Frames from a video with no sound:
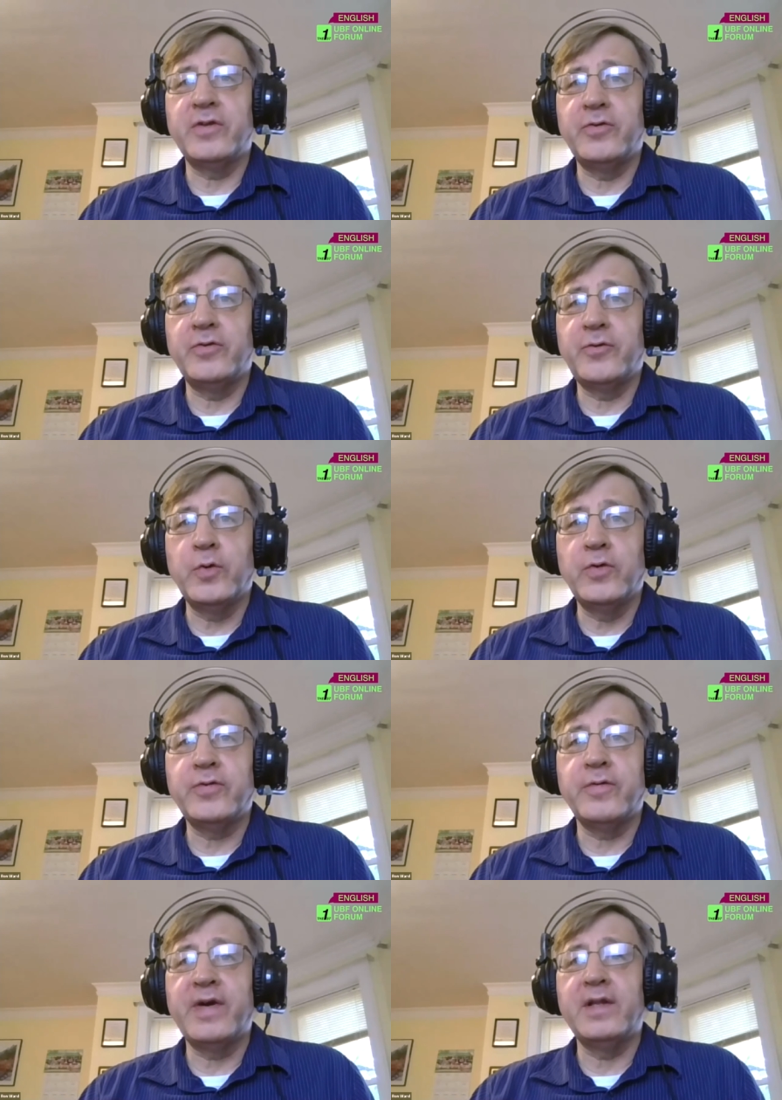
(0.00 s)
and
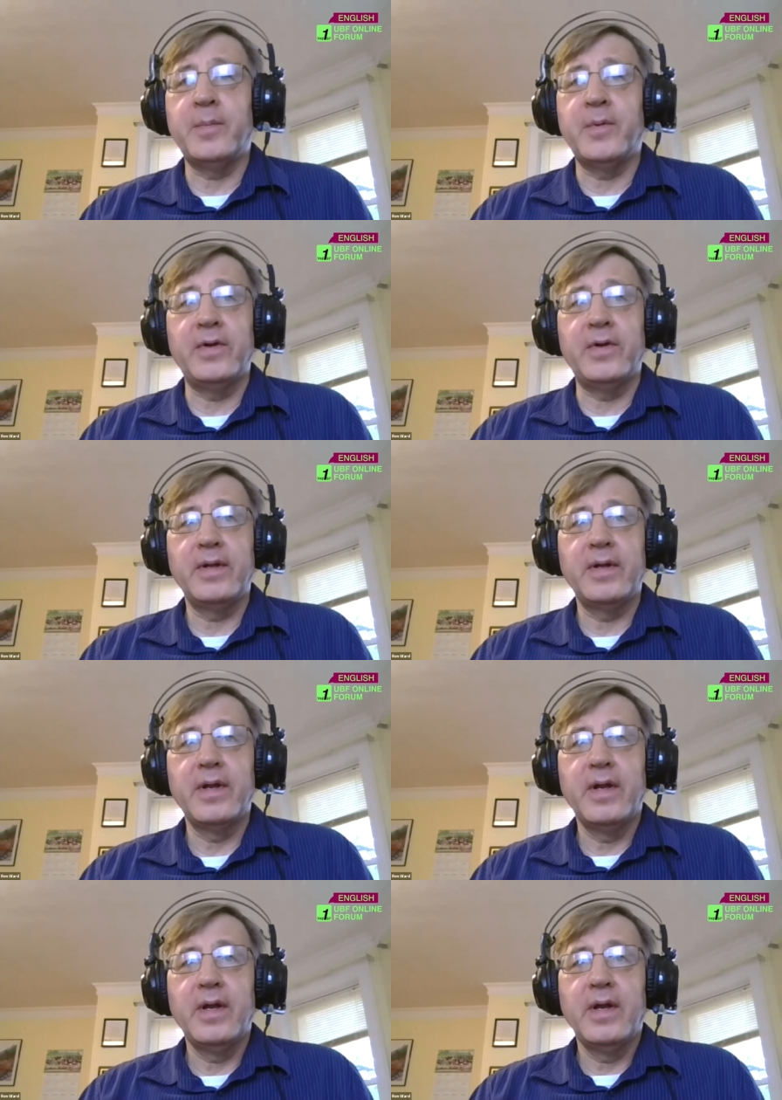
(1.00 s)
tools available
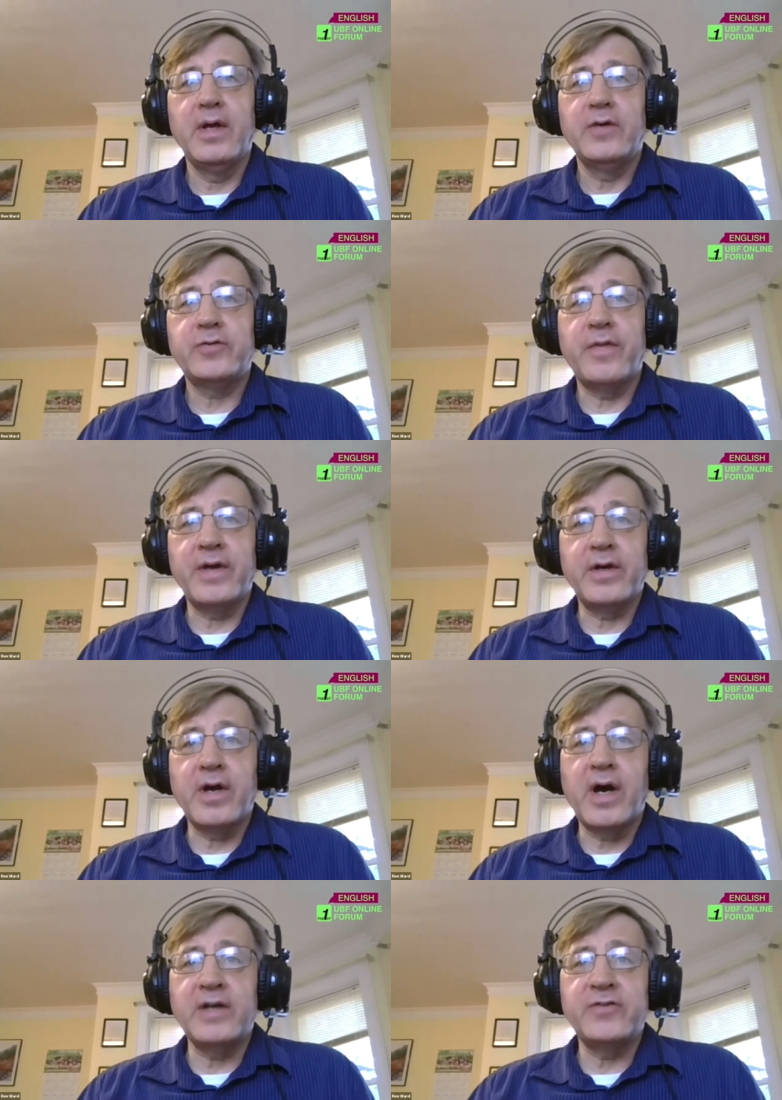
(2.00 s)
so that
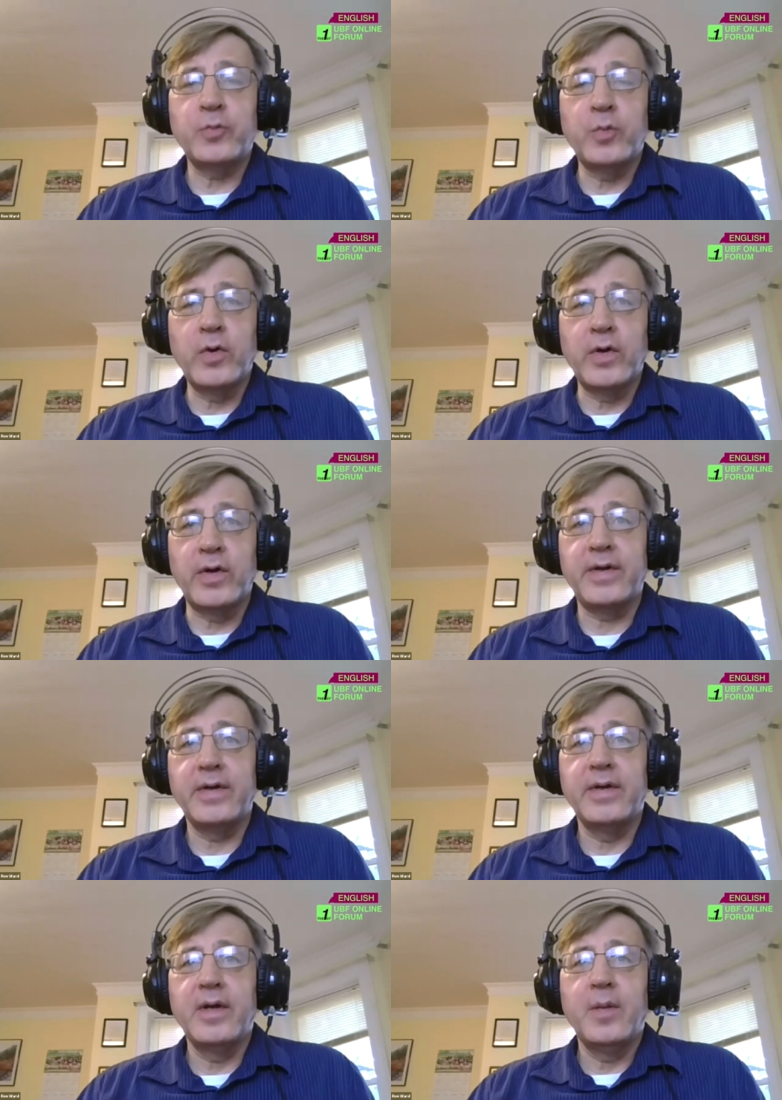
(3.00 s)
God's Word
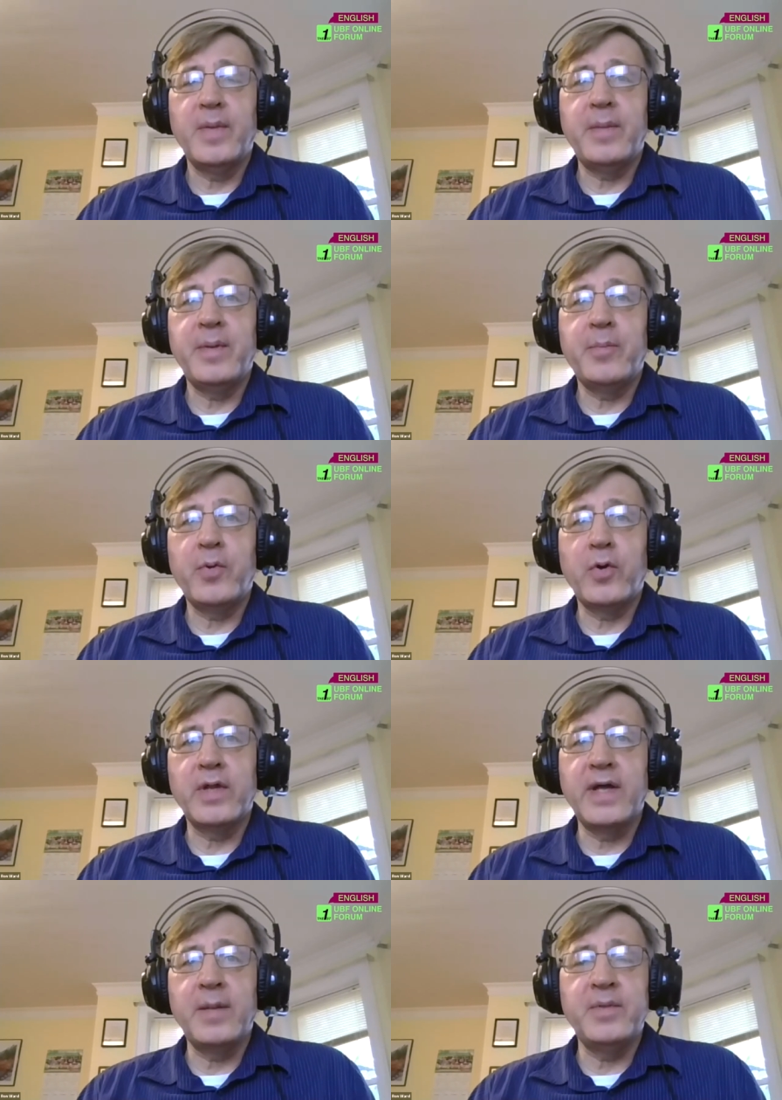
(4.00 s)
may be
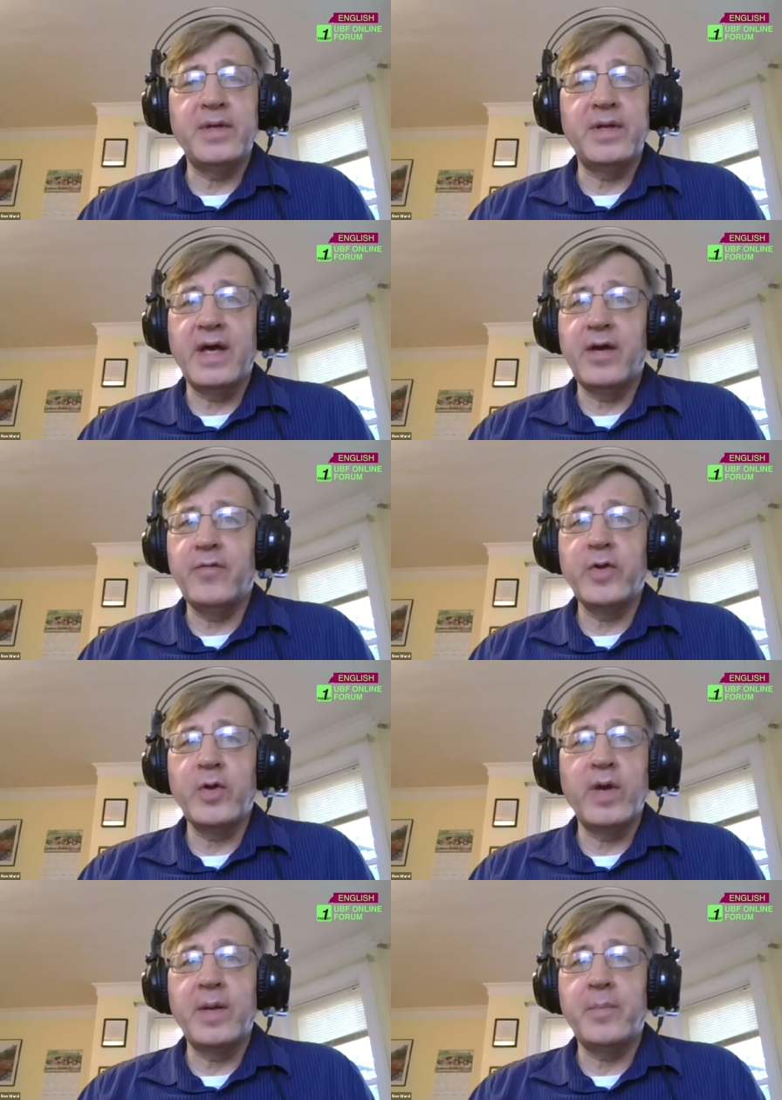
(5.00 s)
proclaimed in every
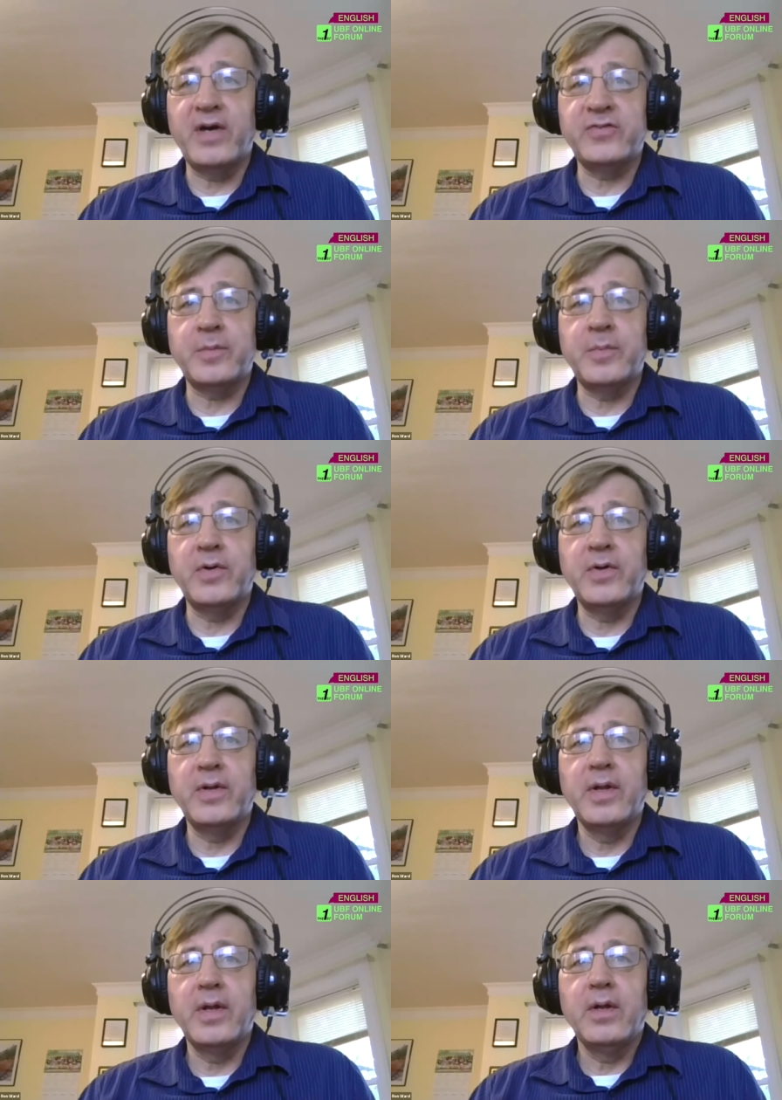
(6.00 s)
way possible,
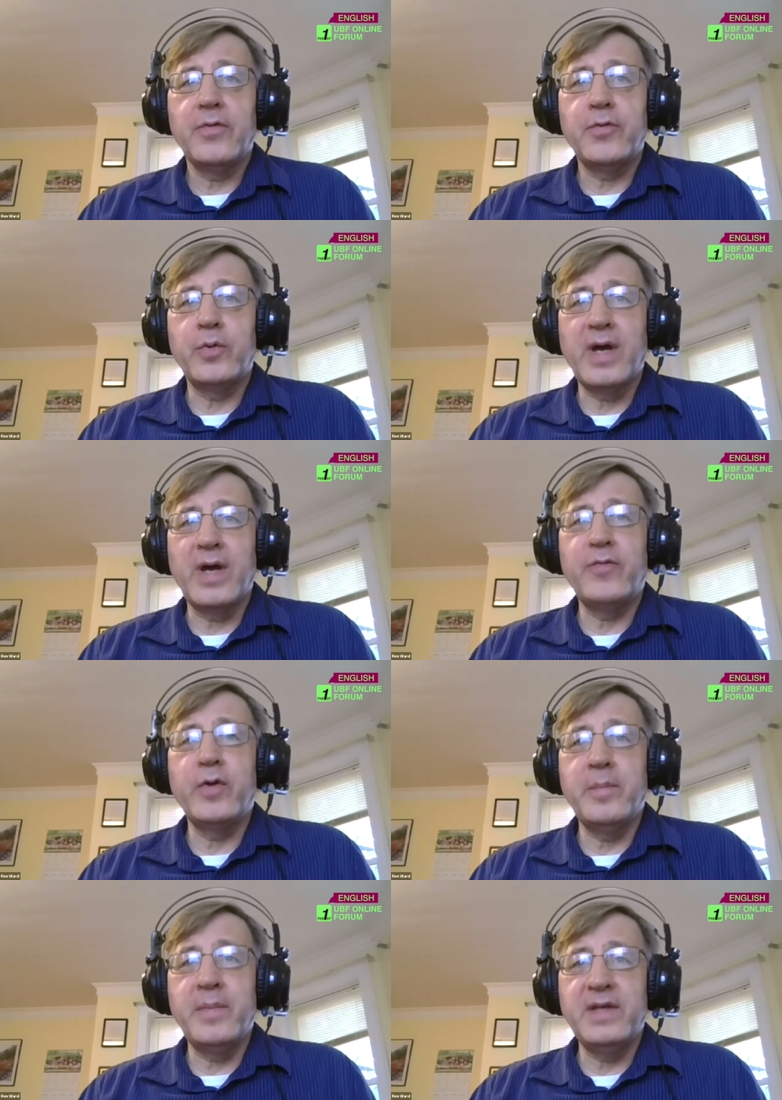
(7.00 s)
through
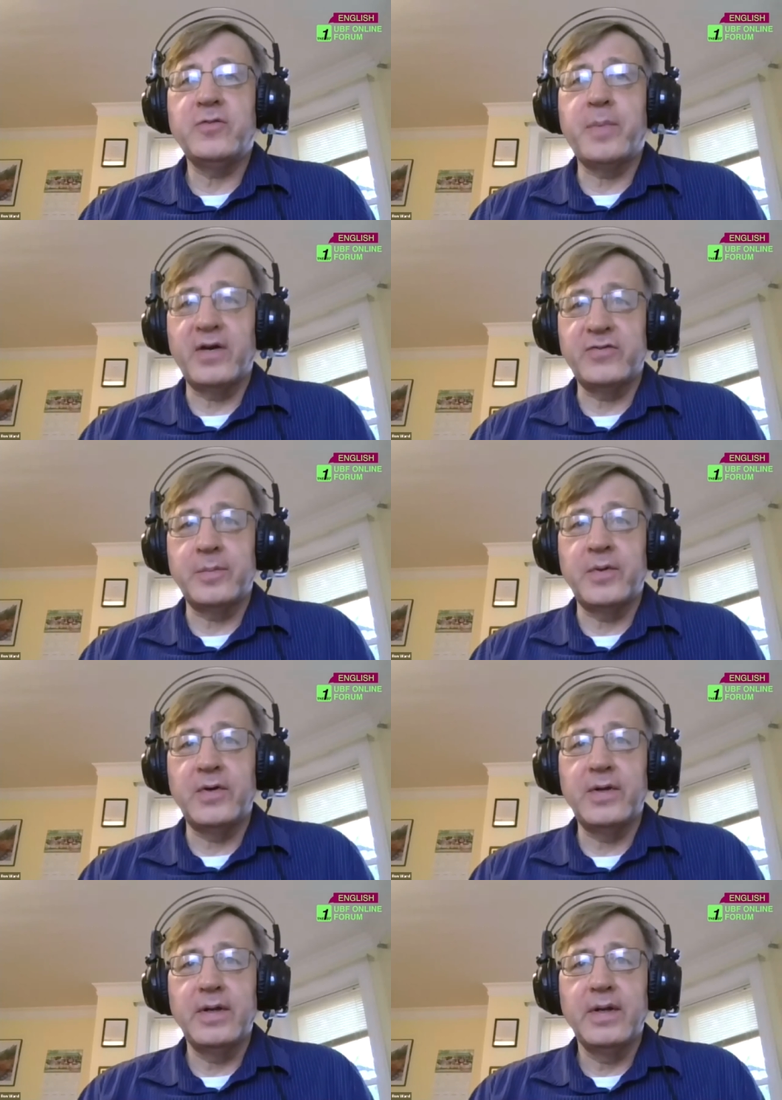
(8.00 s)
every means
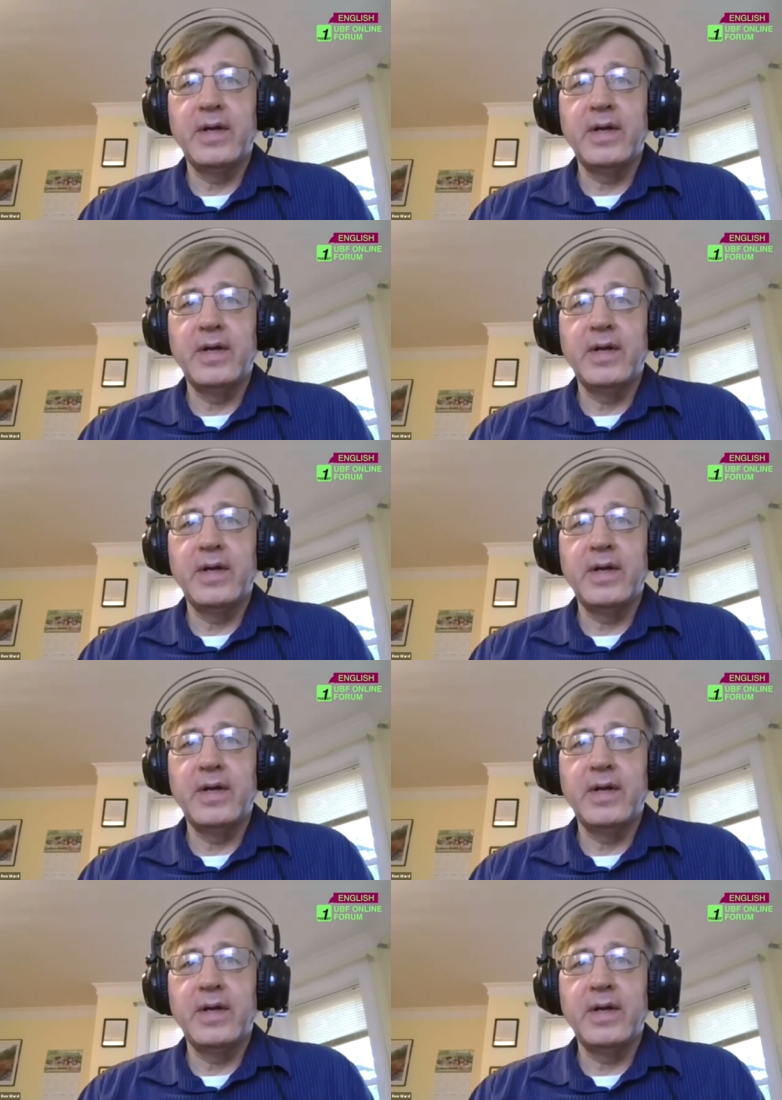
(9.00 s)
possible,